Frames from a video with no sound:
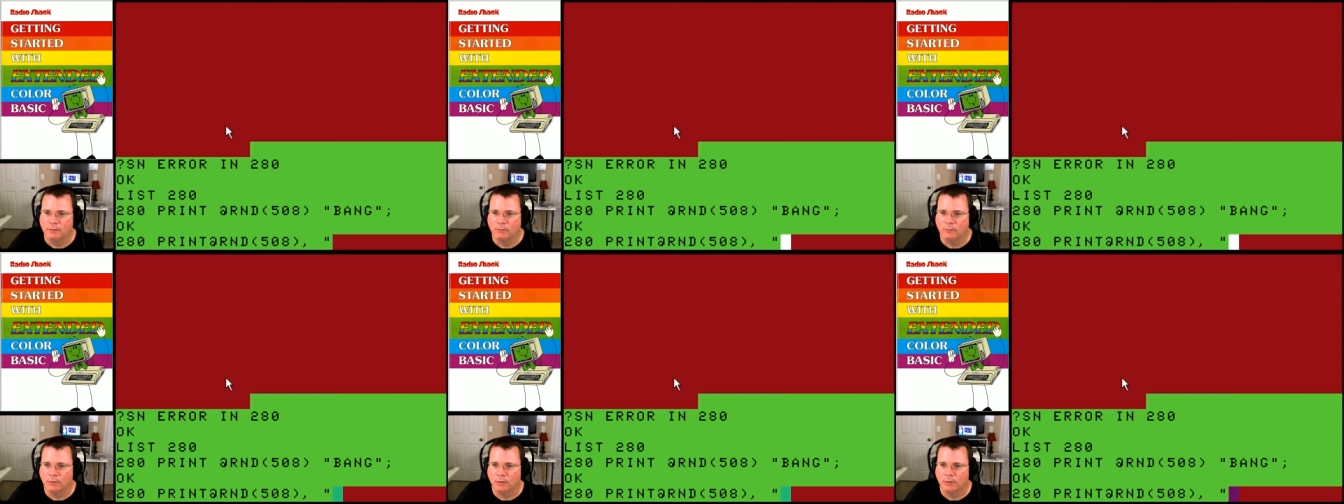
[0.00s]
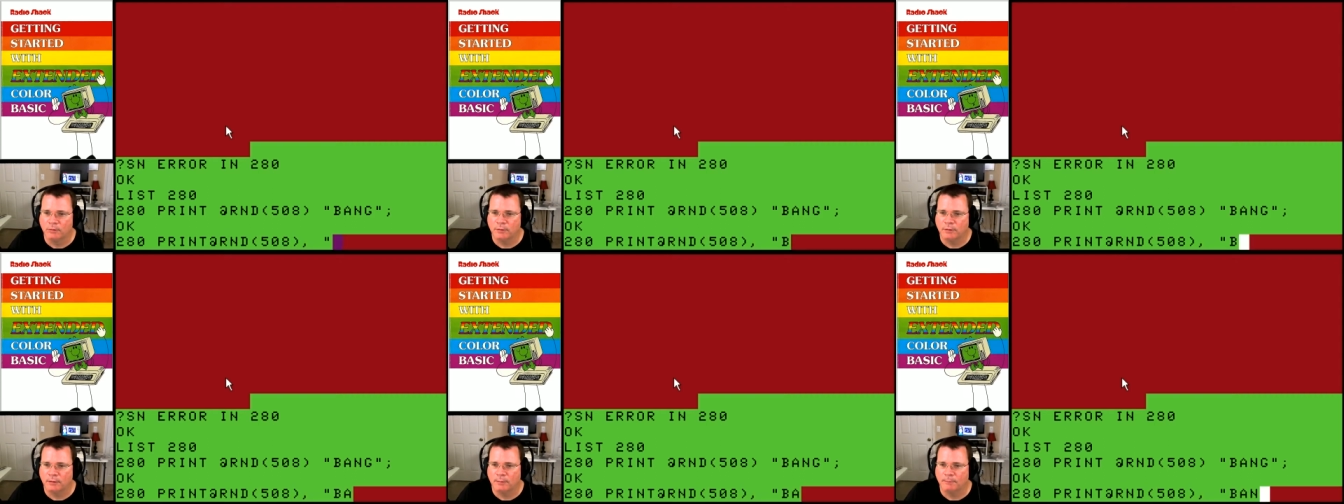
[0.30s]

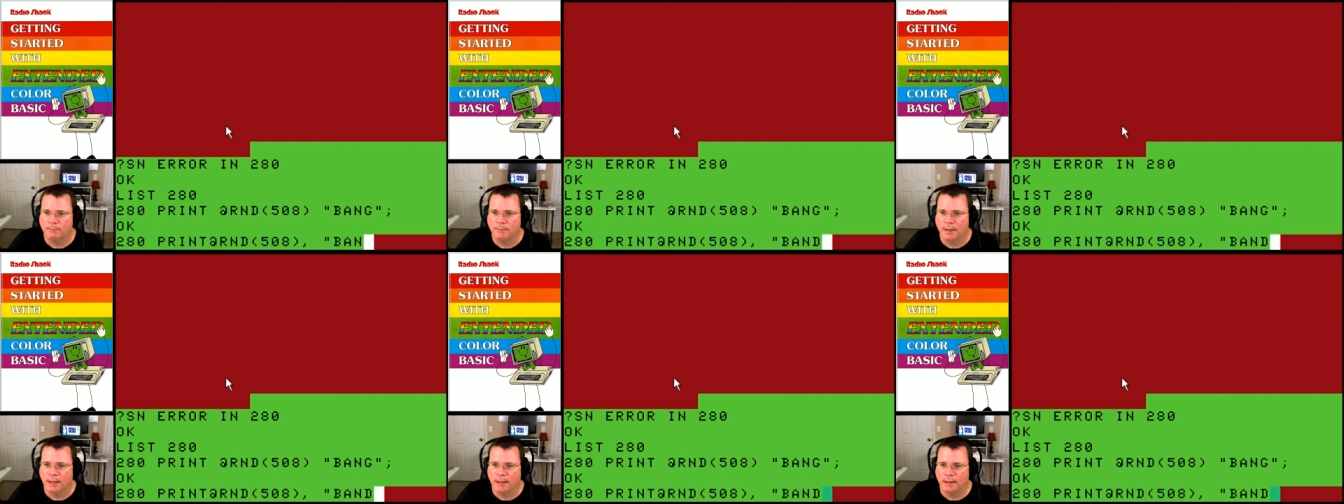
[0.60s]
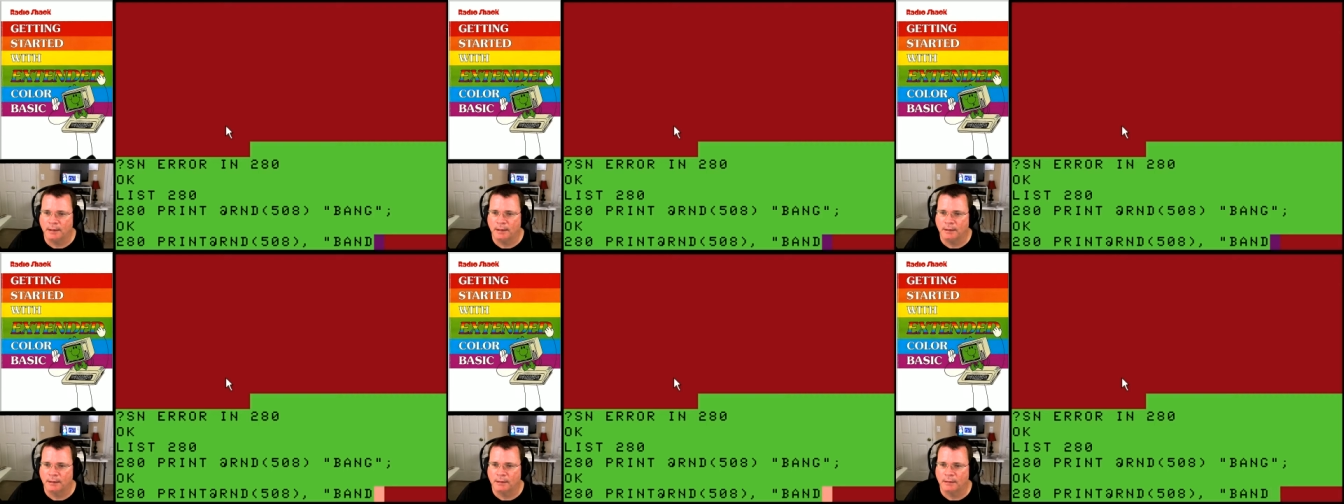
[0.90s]
quote,
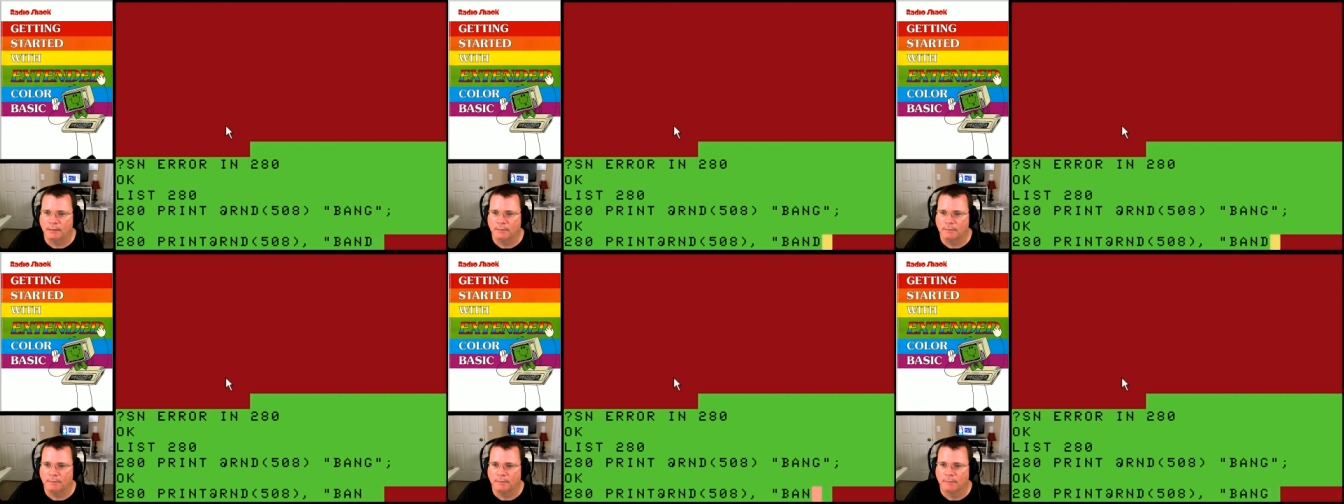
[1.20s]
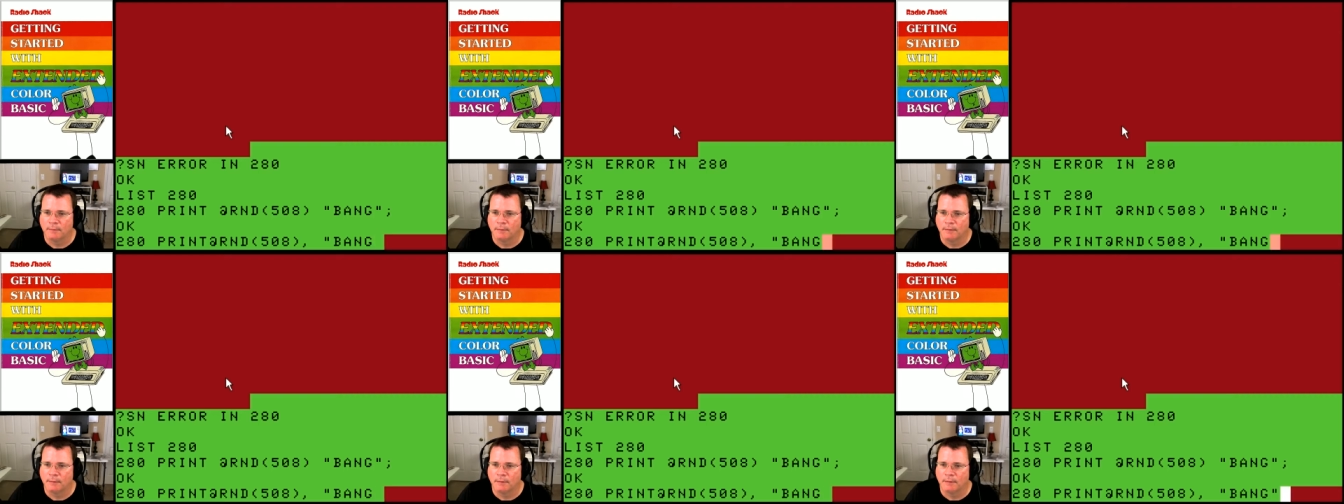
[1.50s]
bang,
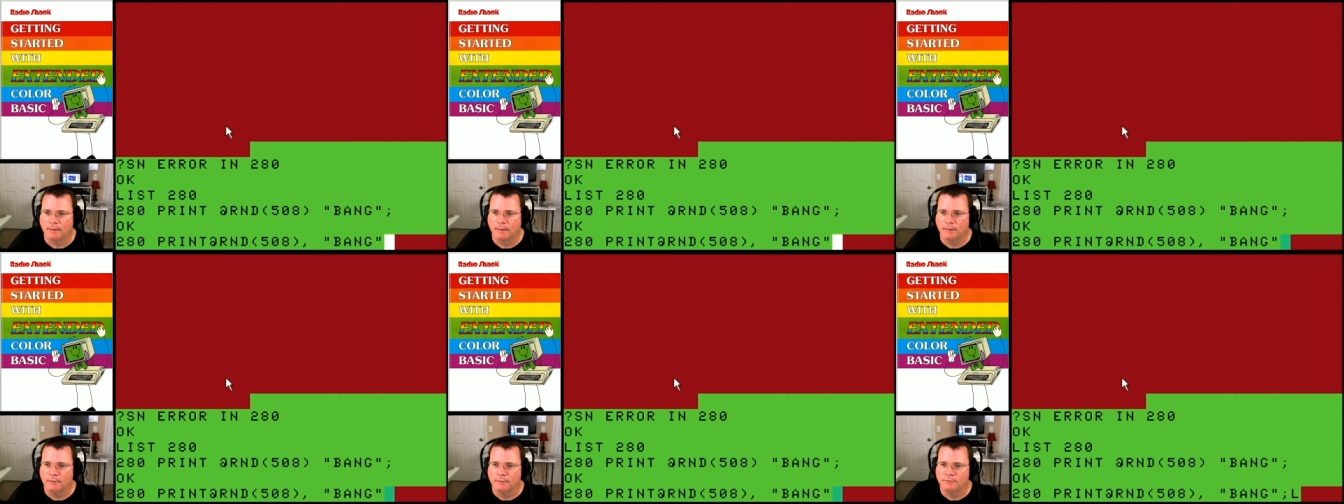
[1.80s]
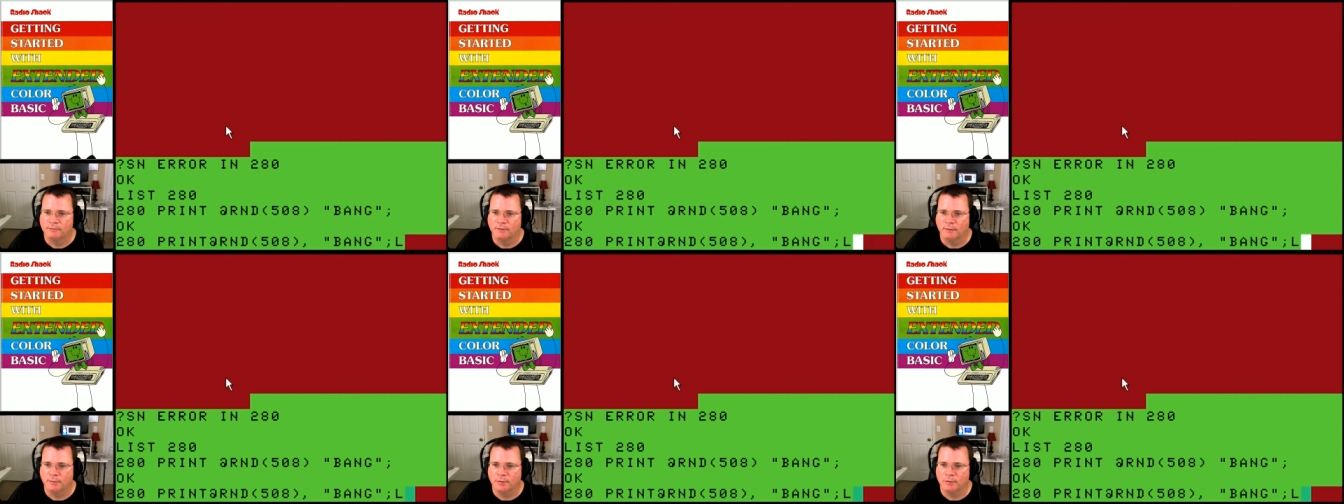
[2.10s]

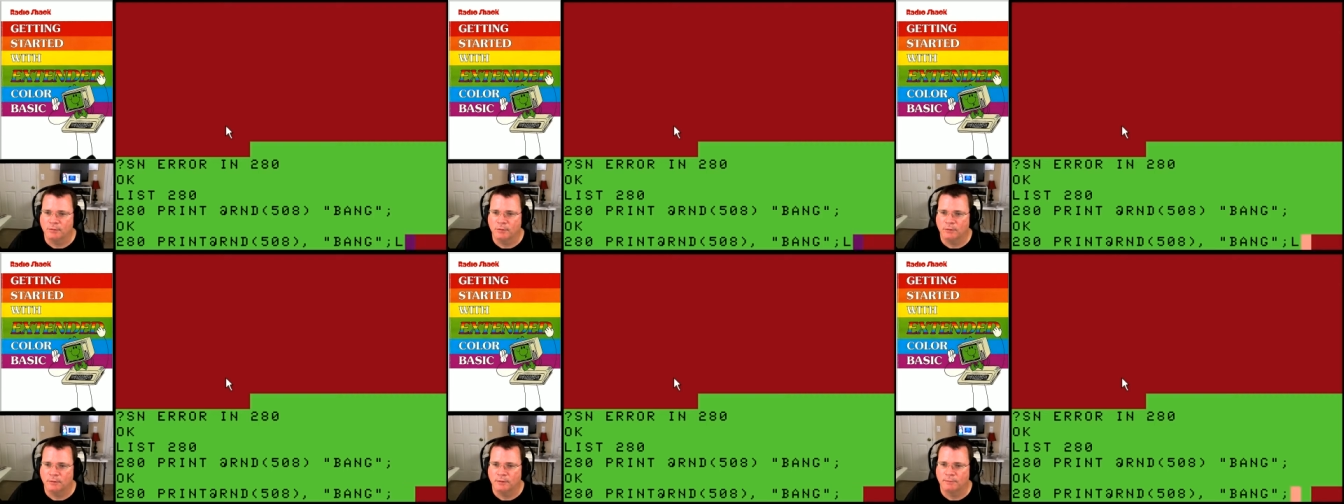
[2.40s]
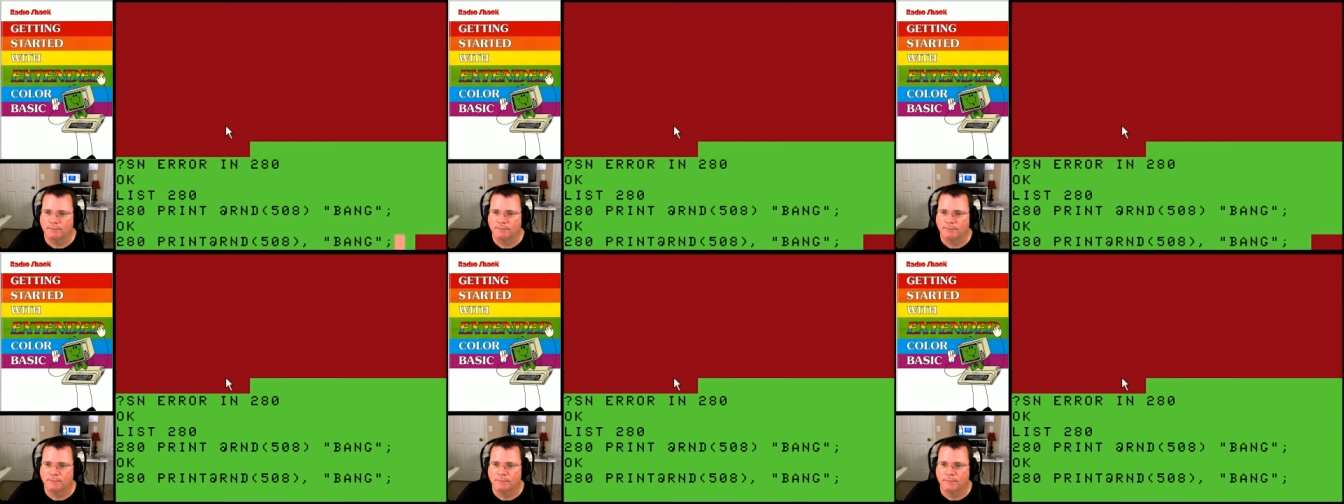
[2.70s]
semicolon.